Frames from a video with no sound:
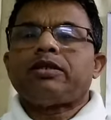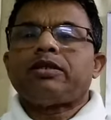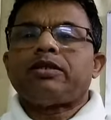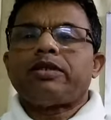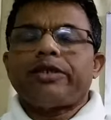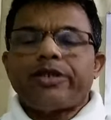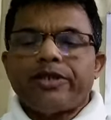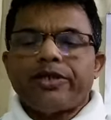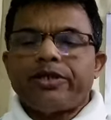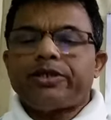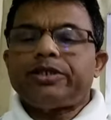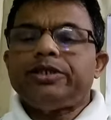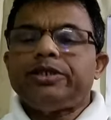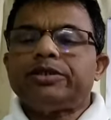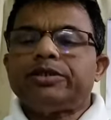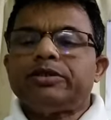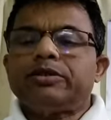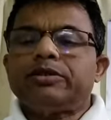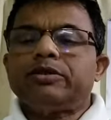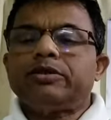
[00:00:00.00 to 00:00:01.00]
the
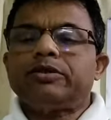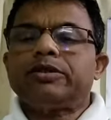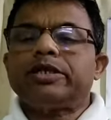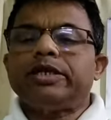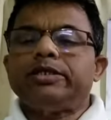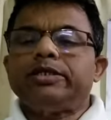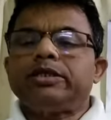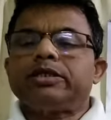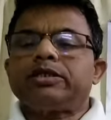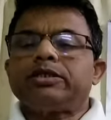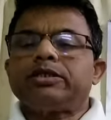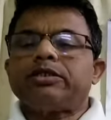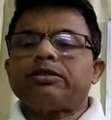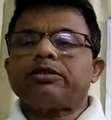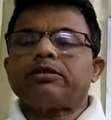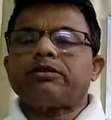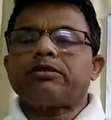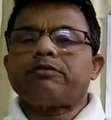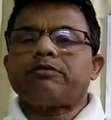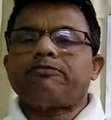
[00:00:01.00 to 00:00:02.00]
entries or
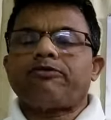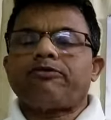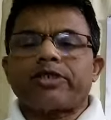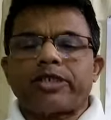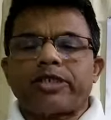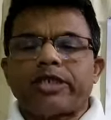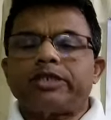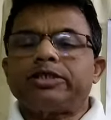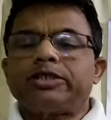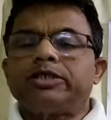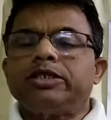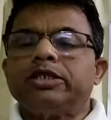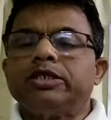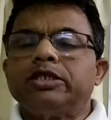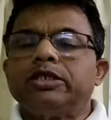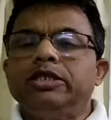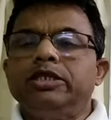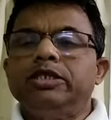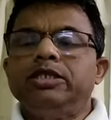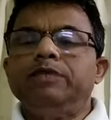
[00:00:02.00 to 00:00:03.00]
transactions for test
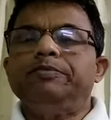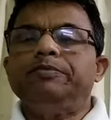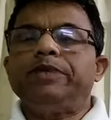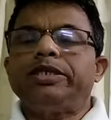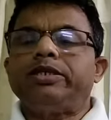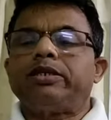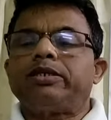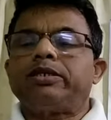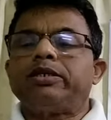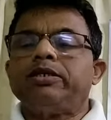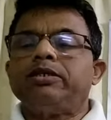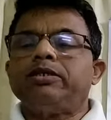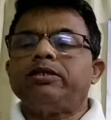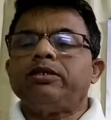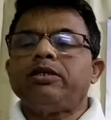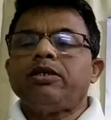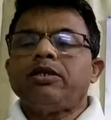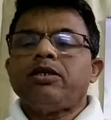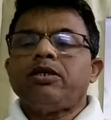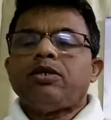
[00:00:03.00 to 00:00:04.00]
check independently
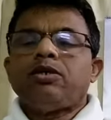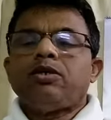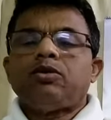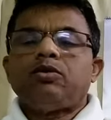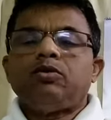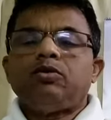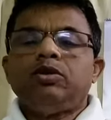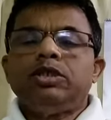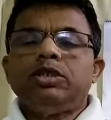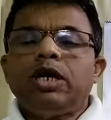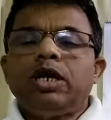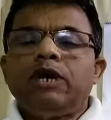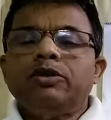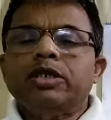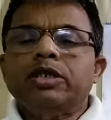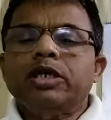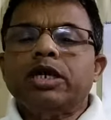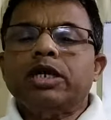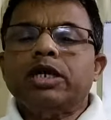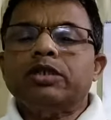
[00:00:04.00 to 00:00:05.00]

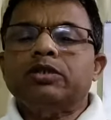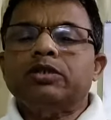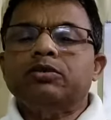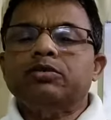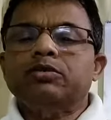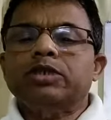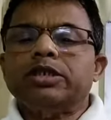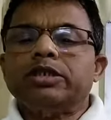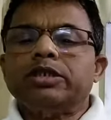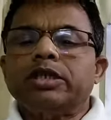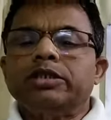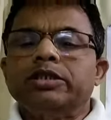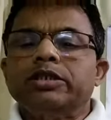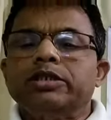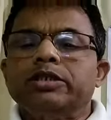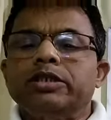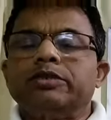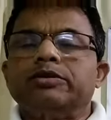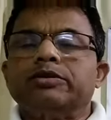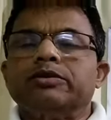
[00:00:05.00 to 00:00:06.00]
without regard to the
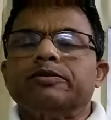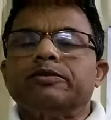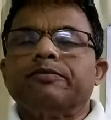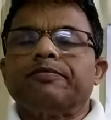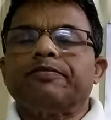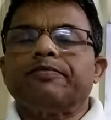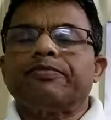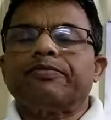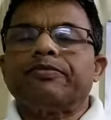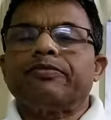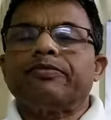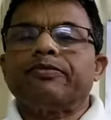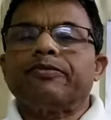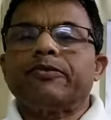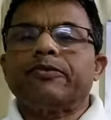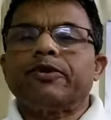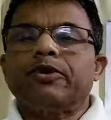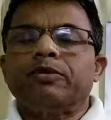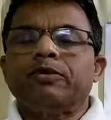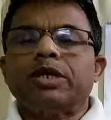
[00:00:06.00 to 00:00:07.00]
suggestions
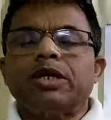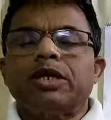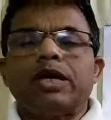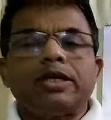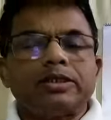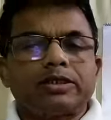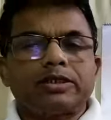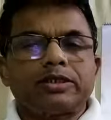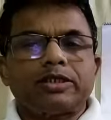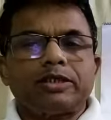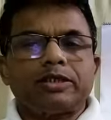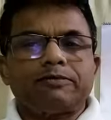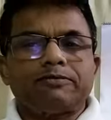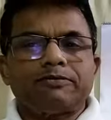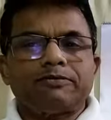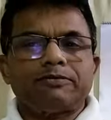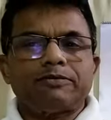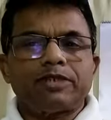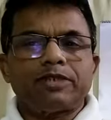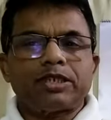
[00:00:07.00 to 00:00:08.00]
of the client staff.
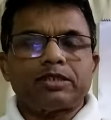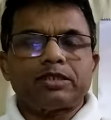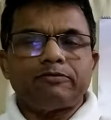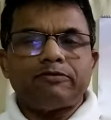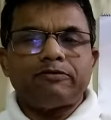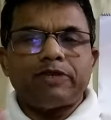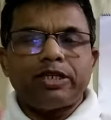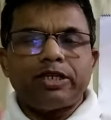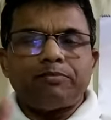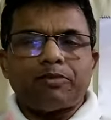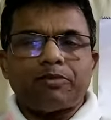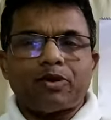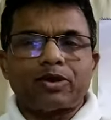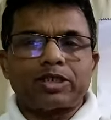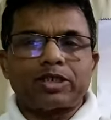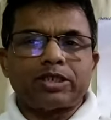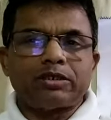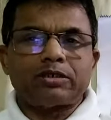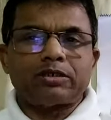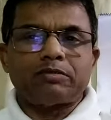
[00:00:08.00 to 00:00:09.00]
That's a very
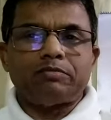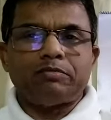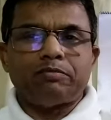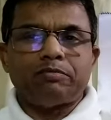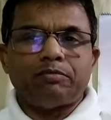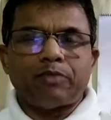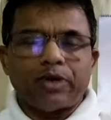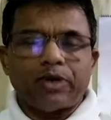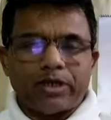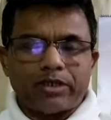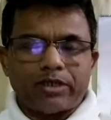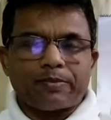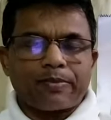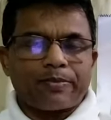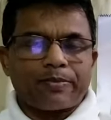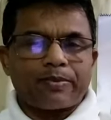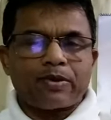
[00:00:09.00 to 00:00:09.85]
important point.